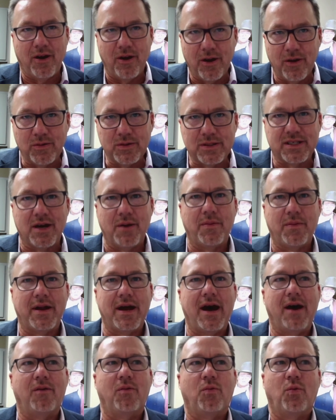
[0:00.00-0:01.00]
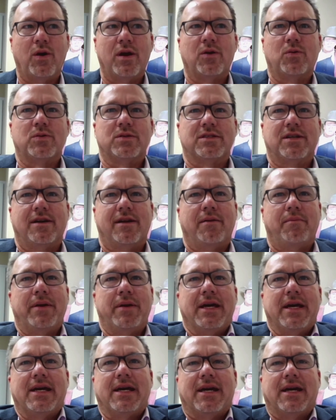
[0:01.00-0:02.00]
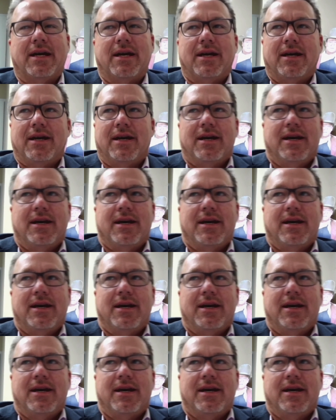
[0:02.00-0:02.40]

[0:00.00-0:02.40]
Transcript: I heard it was coming out and what it was going to be.